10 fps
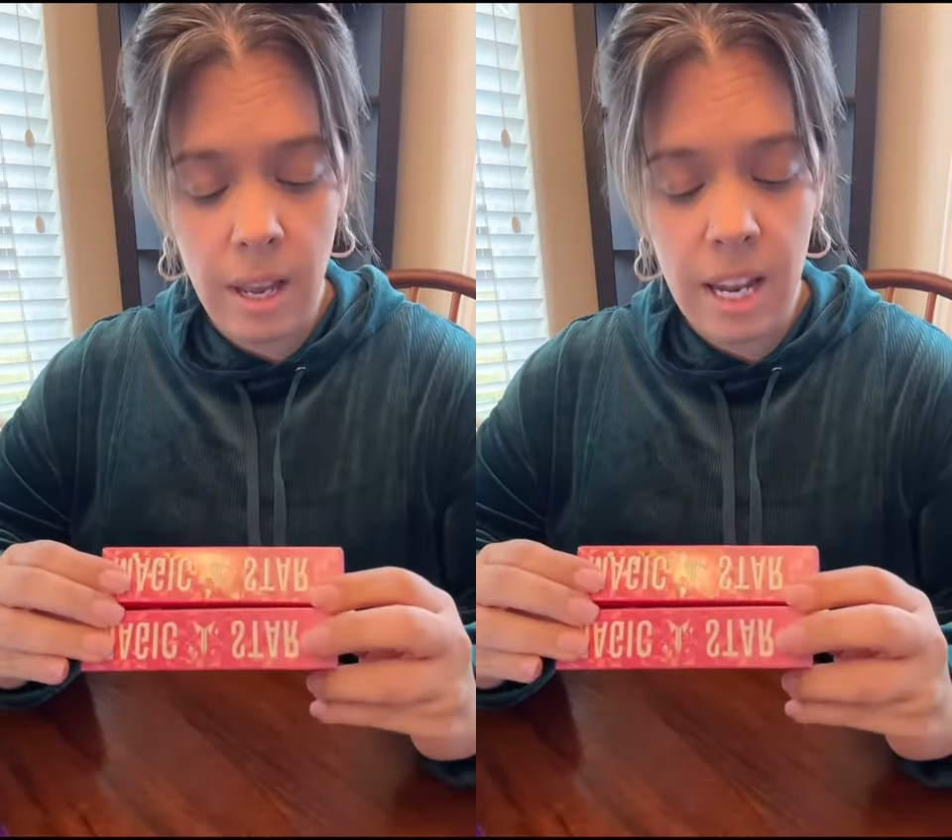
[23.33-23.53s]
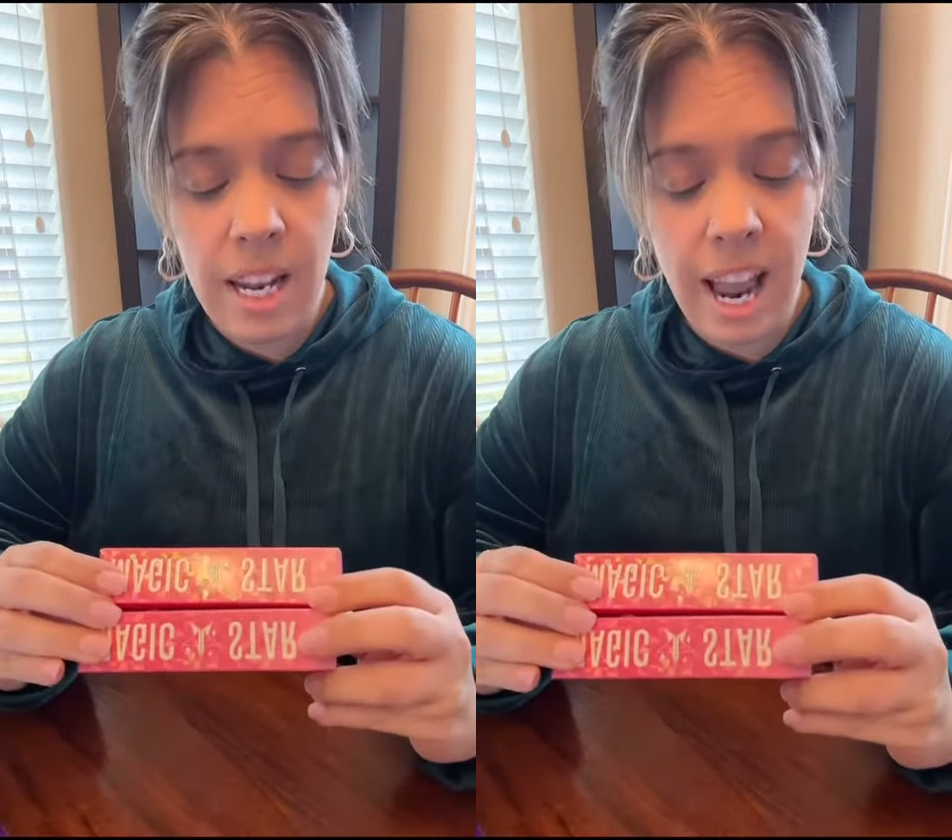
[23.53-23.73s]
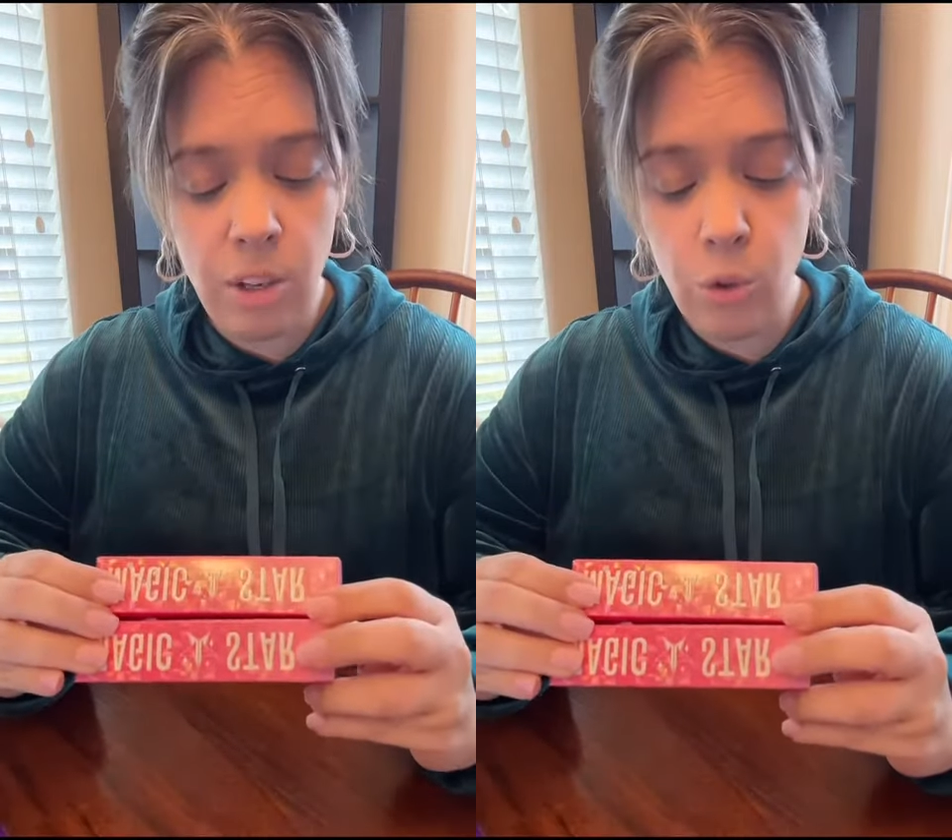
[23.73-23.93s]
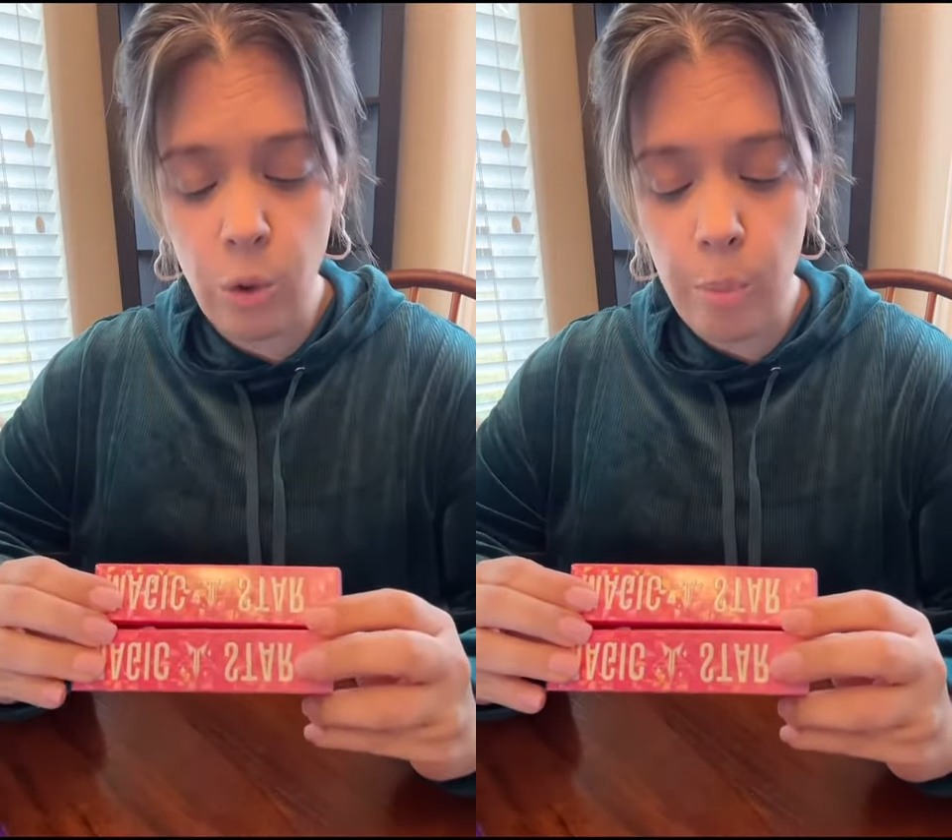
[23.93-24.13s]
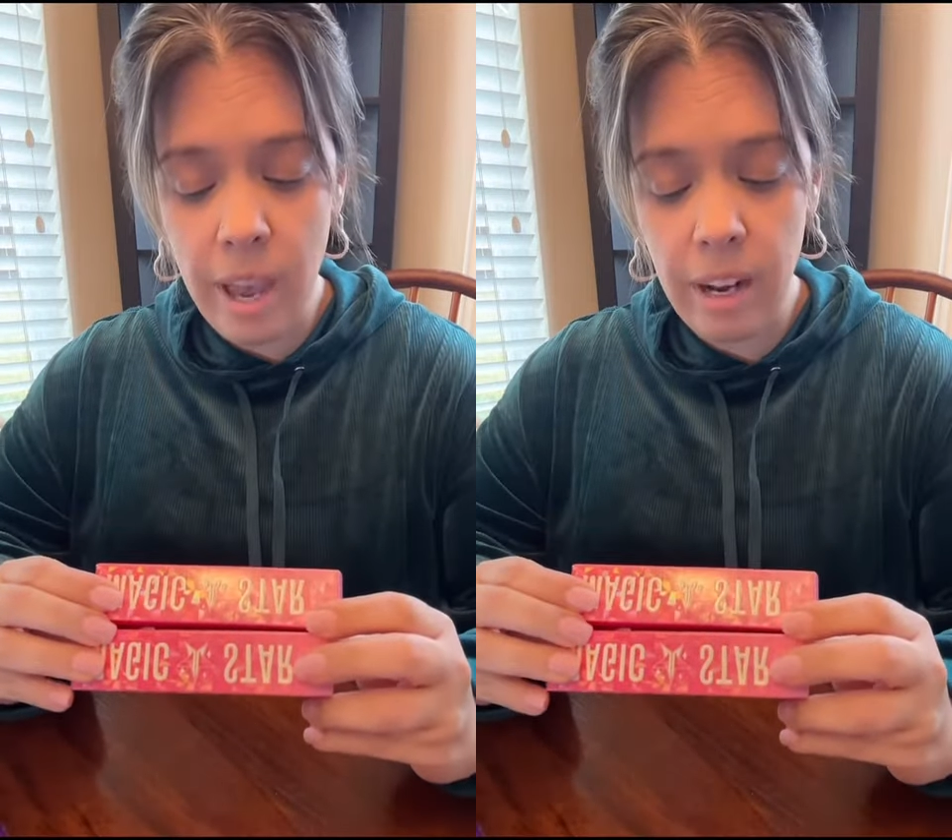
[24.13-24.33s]
natural
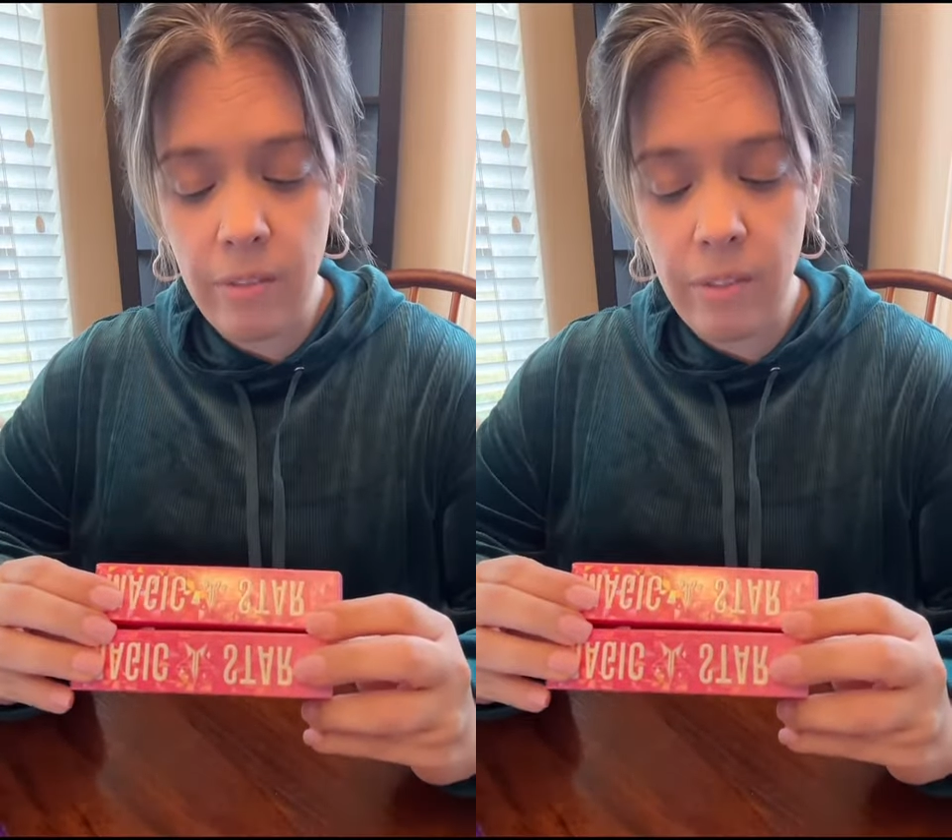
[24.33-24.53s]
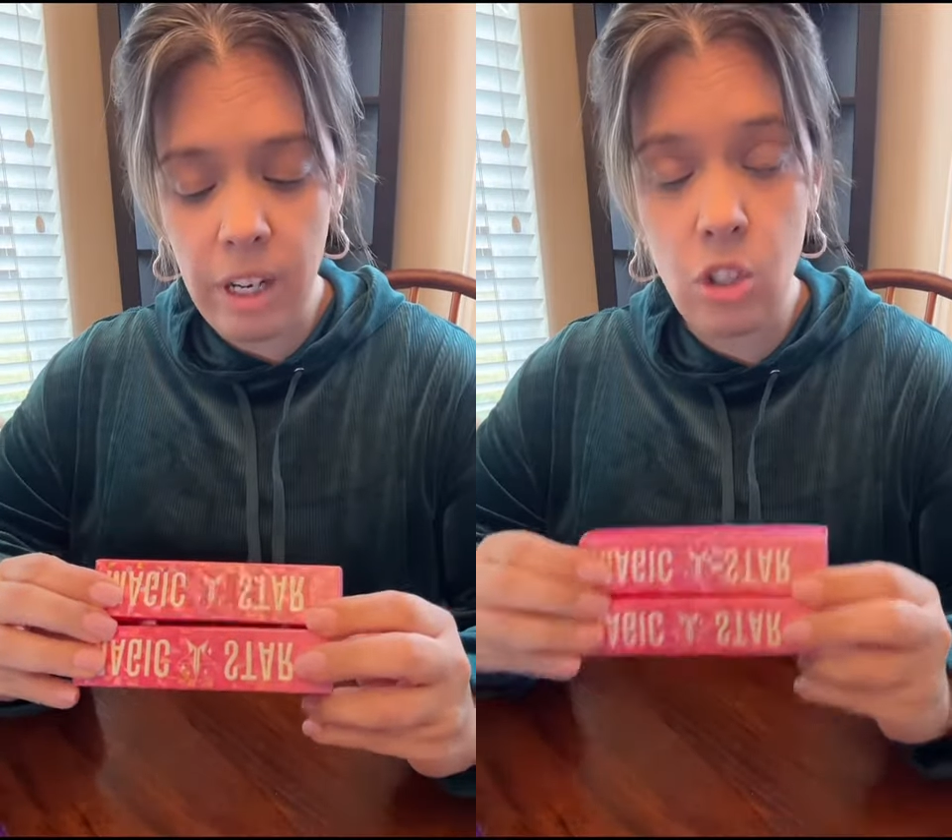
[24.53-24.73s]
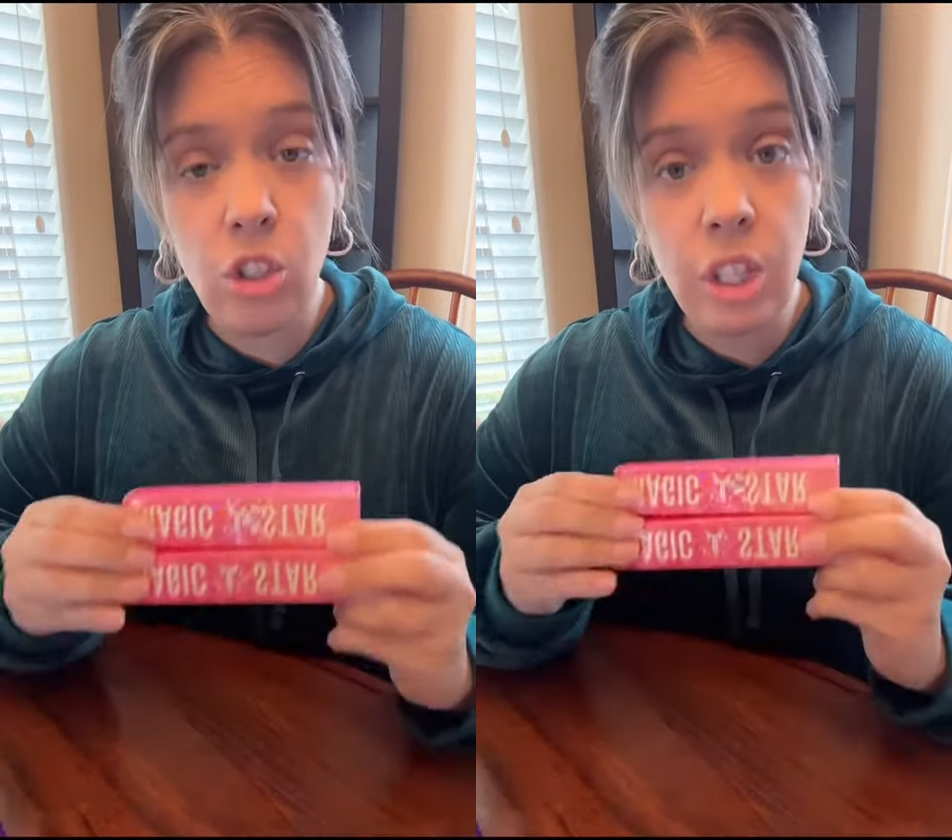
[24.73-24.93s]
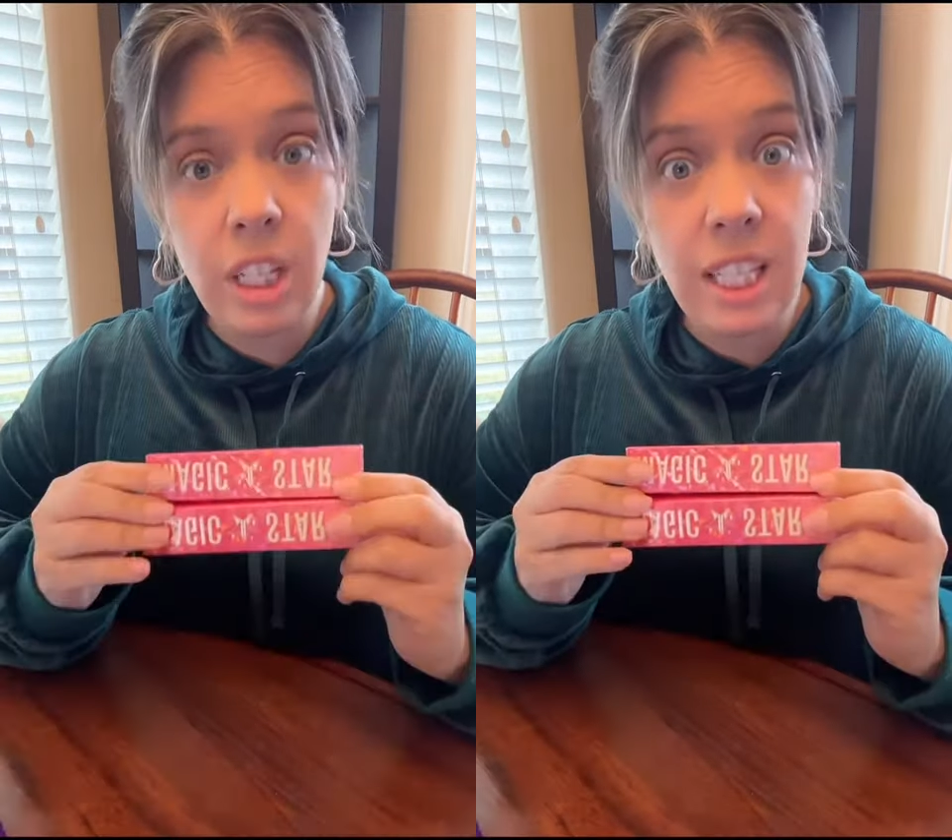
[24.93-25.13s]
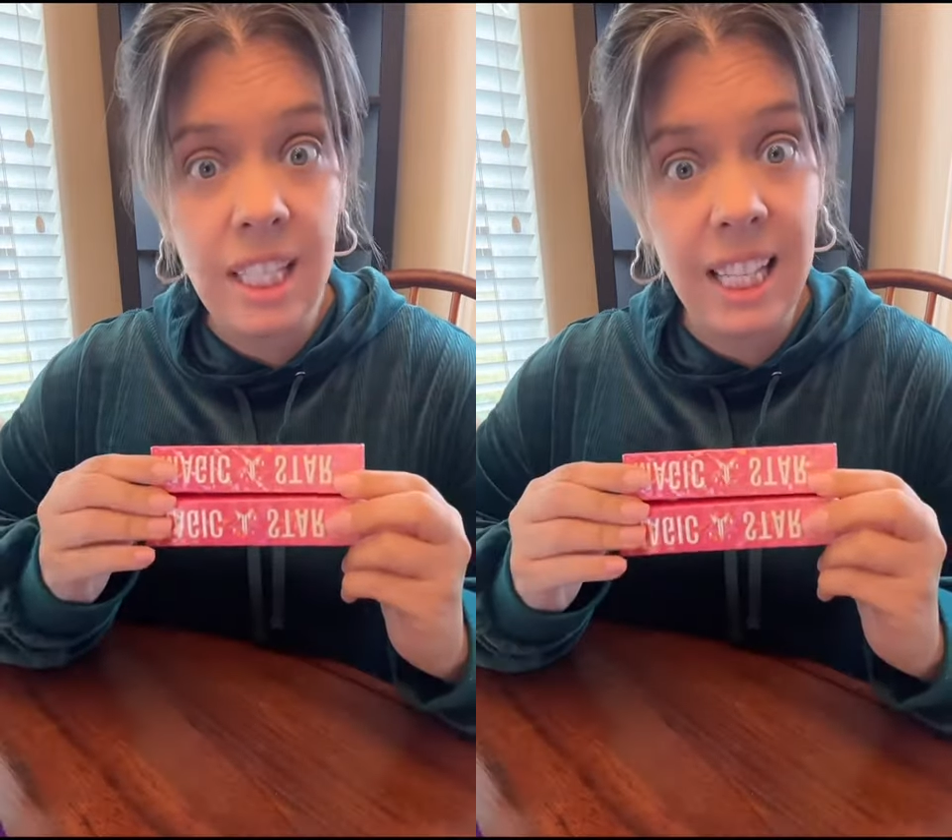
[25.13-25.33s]
matte finish
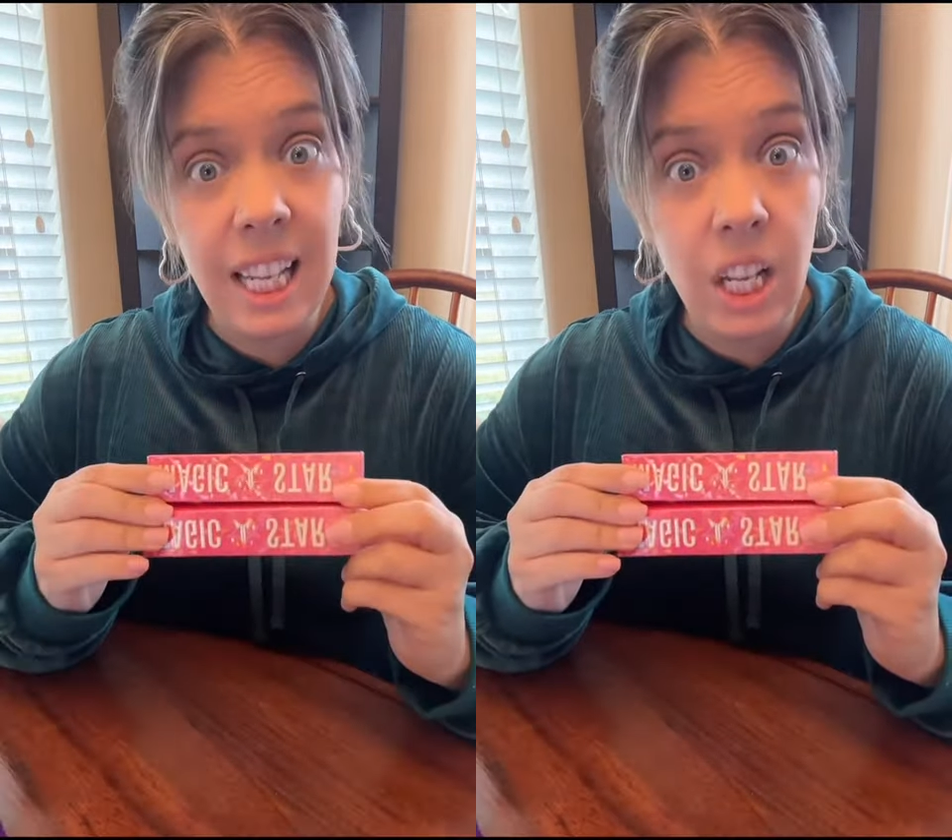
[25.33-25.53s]
concealer.